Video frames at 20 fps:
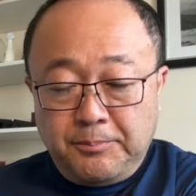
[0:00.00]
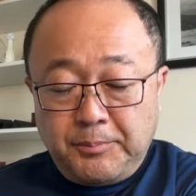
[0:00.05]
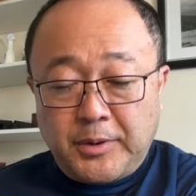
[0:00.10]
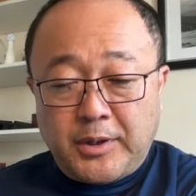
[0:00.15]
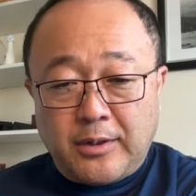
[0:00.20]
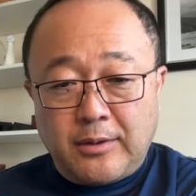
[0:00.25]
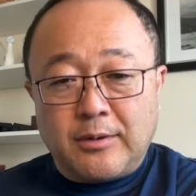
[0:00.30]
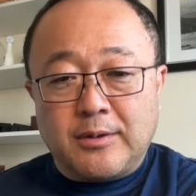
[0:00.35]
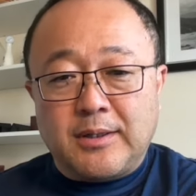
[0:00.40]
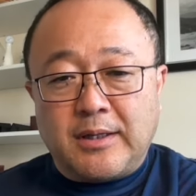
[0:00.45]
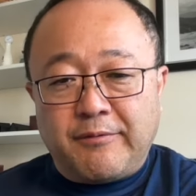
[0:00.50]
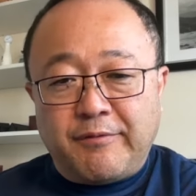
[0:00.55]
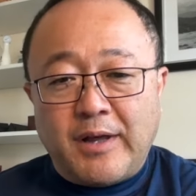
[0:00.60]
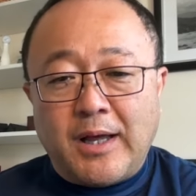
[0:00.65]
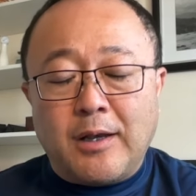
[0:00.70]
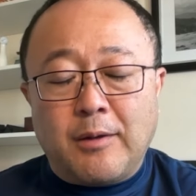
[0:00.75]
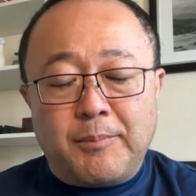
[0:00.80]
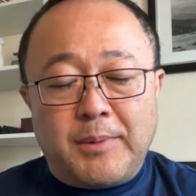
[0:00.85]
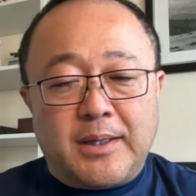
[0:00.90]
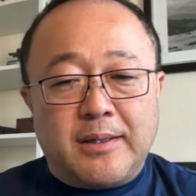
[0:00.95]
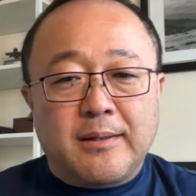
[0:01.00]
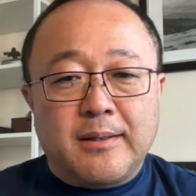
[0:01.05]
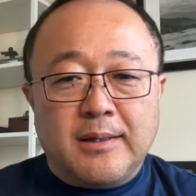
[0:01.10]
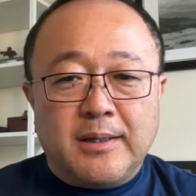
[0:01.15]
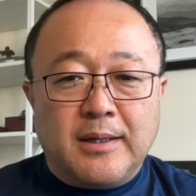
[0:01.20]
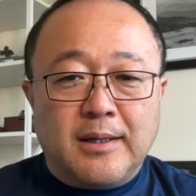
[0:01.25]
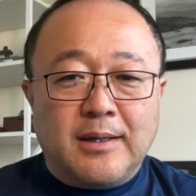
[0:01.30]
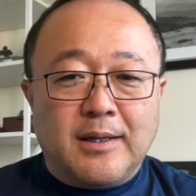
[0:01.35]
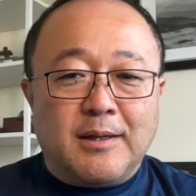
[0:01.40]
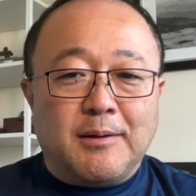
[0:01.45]
product development.
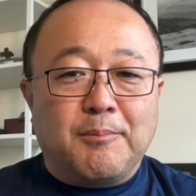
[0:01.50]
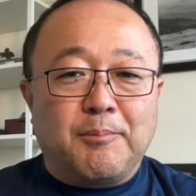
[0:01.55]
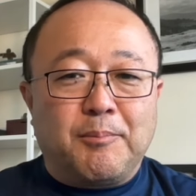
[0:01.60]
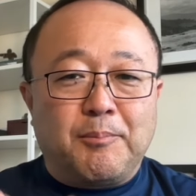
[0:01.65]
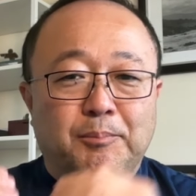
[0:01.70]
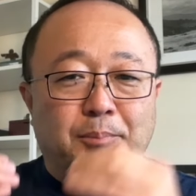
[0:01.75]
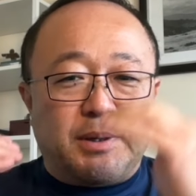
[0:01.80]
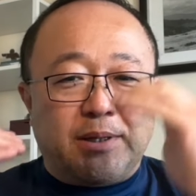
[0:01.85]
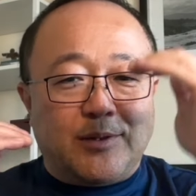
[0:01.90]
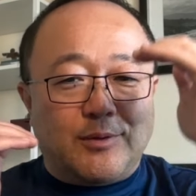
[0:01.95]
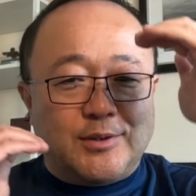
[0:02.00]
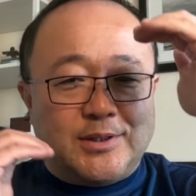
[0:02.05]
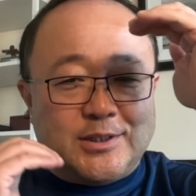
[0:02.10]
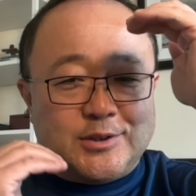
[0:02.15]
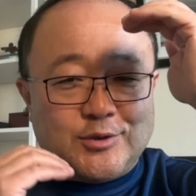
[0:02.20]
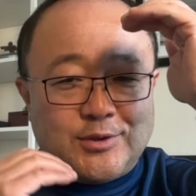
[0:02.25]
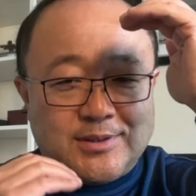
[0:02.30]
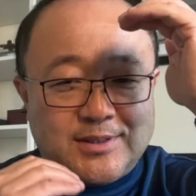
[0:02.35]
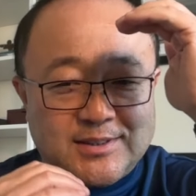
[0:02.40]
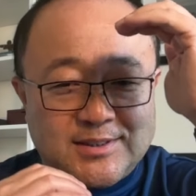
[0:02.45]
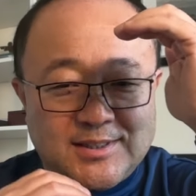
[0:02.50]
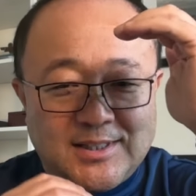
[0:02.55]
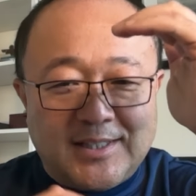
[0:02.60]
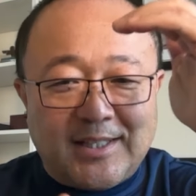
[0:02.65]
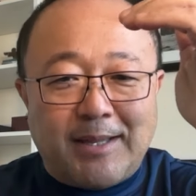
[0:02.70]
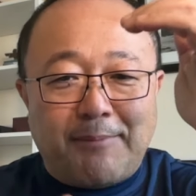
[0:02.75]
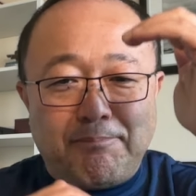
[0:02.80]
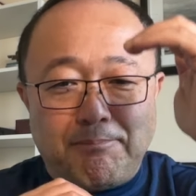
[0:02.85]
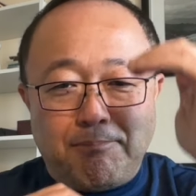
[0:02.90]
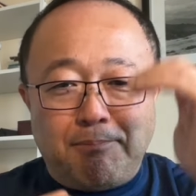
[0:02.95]
But you need to understand
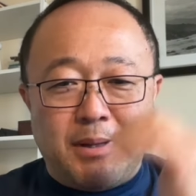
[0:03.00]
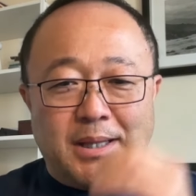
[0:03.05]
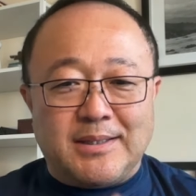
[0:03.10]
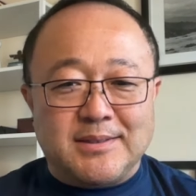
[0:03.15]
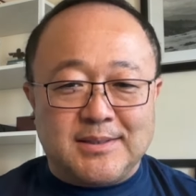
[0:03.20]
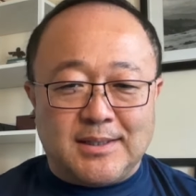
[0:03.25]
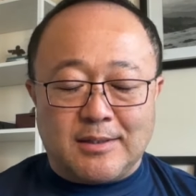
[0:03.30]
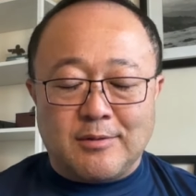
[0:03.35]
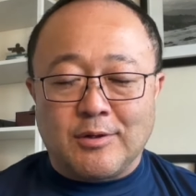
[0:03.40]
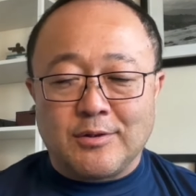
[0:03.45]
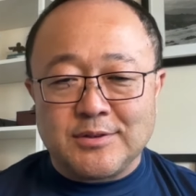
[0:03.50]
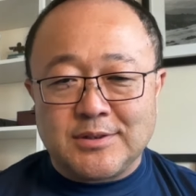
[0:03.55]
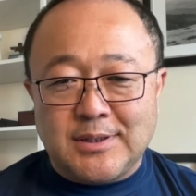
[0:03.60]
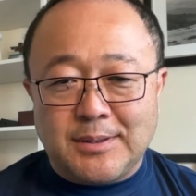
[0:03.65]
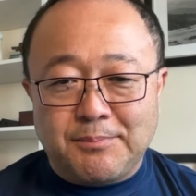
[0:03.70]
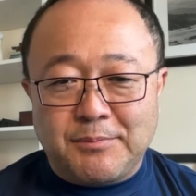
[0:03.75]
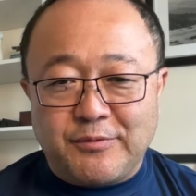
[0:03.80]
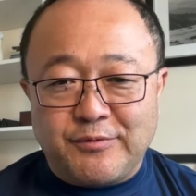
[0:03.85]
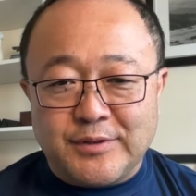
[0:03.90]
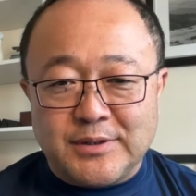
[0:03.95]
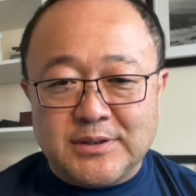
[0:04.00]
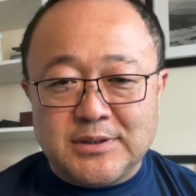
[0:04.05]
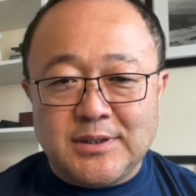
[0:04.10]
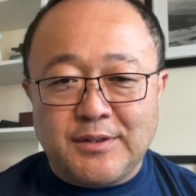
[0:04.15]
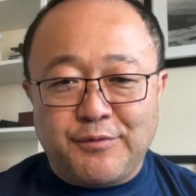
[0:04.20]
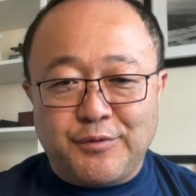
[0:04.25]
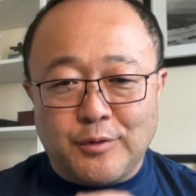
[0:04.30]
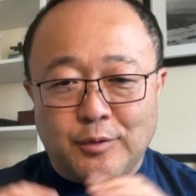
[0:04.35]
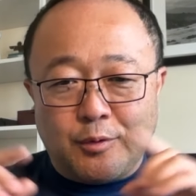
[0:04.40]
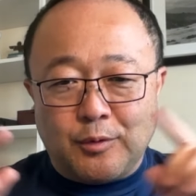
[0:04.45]
that basic concept first.
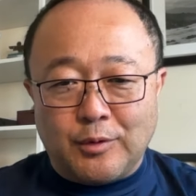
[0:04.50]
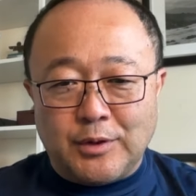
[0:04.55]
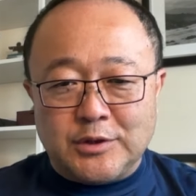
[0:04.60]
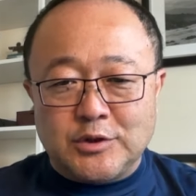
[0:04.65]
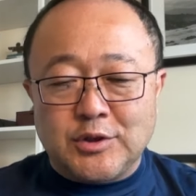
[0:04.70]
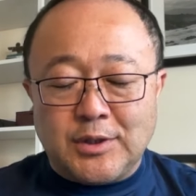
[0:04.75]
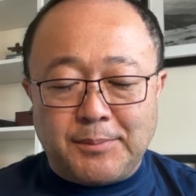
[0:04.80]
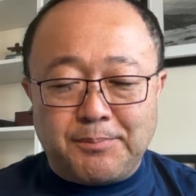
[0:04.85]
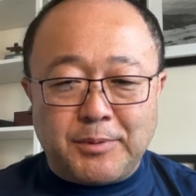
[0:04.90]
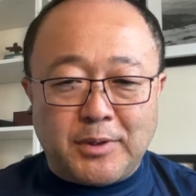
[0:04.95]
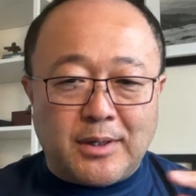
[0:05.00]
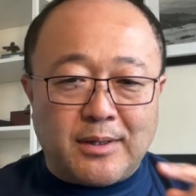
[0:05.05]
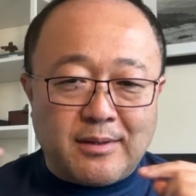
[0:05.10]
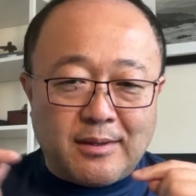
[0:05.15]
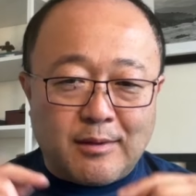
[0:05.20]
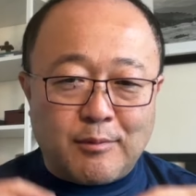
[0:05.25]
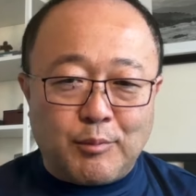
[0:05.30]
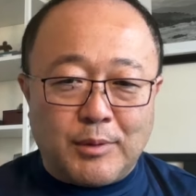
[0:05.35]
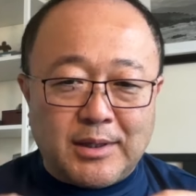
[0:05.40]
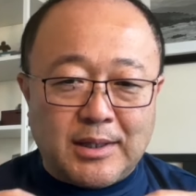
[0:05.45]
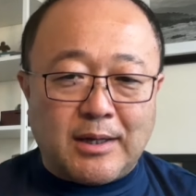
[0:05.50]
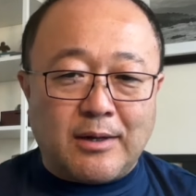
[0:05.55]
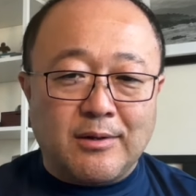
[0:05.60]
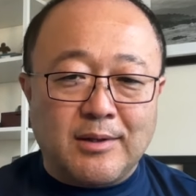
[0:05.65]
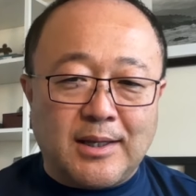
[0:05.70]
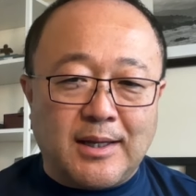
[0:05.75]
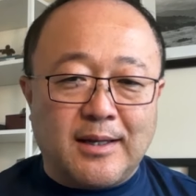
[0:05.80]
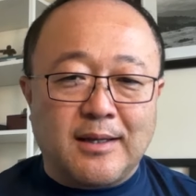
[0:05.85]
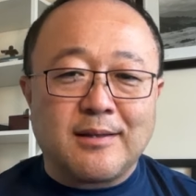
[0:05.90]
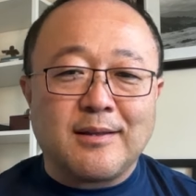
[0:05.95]
If you go into the process without
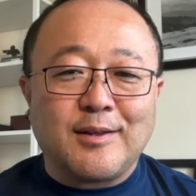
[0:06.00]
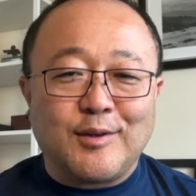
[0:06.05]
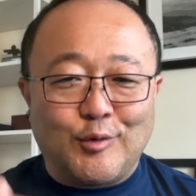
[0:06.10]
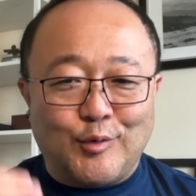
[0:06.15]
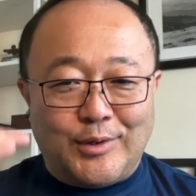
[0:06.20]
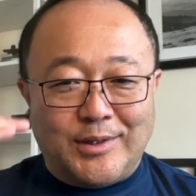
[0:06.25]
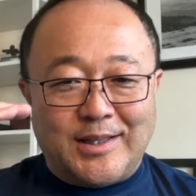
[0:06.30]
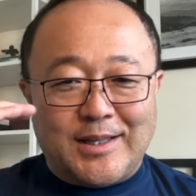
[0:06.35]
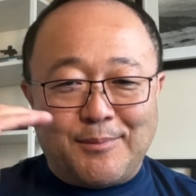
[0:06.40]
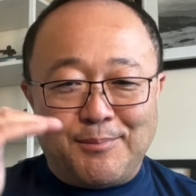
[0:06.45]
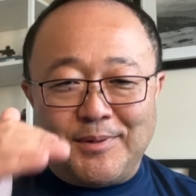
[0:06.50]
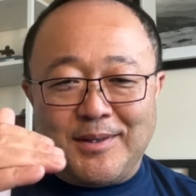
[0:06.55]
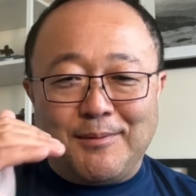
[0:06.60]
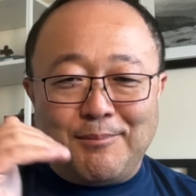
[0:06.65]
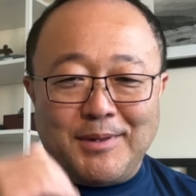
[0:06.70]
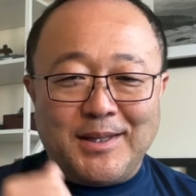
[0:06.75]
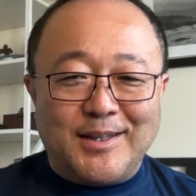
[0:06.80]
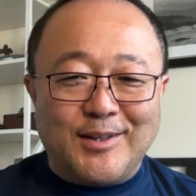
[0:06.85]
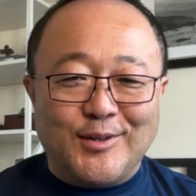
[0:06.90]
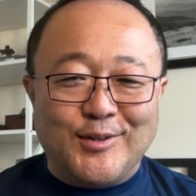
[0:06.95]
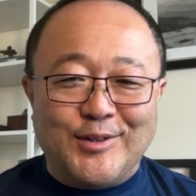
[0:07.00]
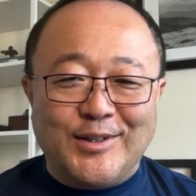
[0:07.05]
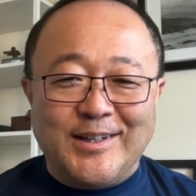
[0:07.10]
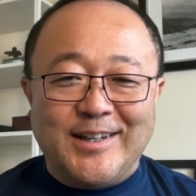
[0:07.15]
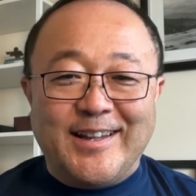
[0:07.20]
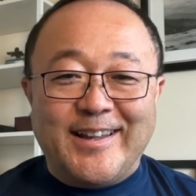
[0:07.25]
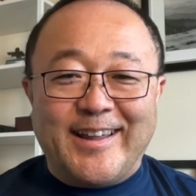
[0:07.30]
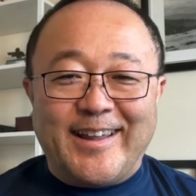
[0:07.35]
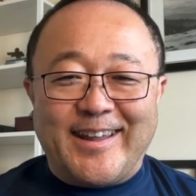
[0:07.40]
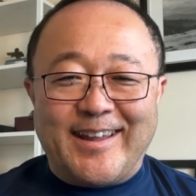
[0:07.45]
that, you end up in the middle,
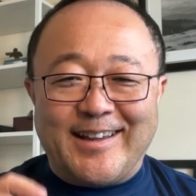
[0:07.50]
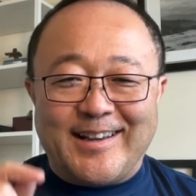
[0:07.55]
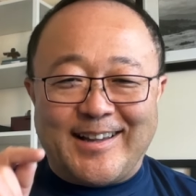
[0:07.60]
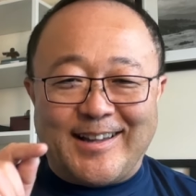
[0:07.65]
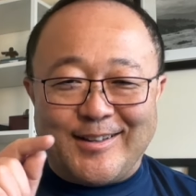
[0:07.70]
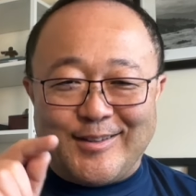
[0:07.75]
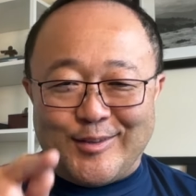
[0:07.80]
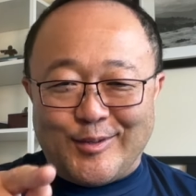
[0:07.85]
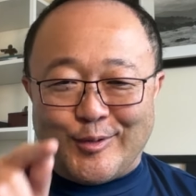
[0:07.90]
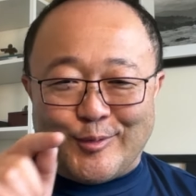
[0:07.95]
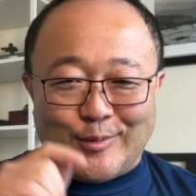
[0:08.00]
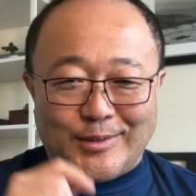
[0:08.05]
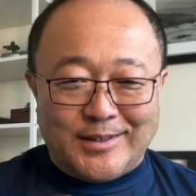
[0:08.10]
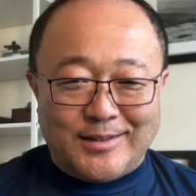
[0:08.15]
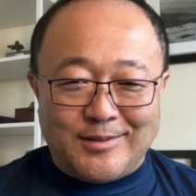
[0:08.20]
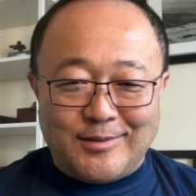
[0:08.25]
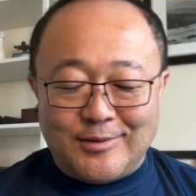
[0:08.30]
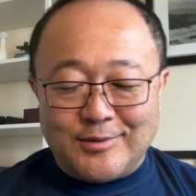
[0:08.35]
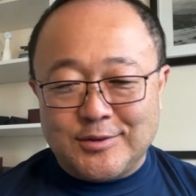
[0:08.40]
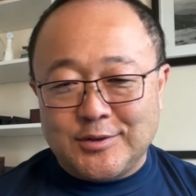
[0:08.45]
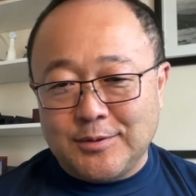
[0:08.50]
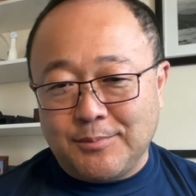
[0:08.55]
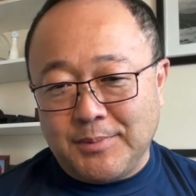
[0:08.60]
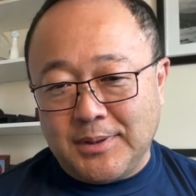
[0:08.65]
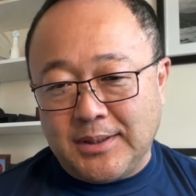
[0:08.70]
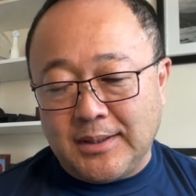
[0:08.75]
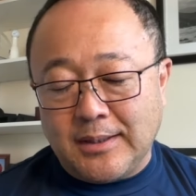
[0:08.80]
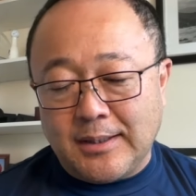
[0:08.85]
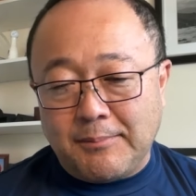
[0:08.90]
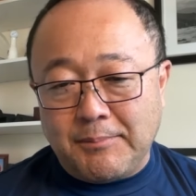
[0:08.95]
and I don't want you to be
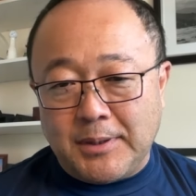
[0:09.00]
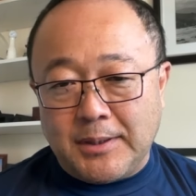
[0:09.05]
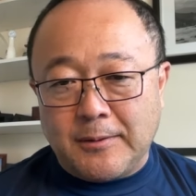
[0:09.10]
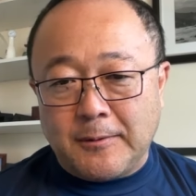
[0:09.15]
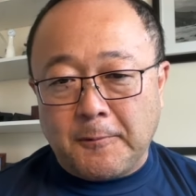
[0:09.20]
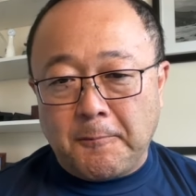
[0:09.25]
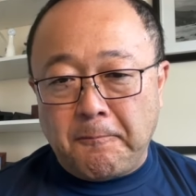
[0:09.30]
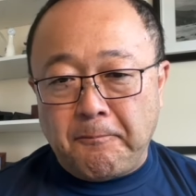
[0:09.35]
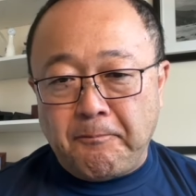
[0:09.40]
in the middle.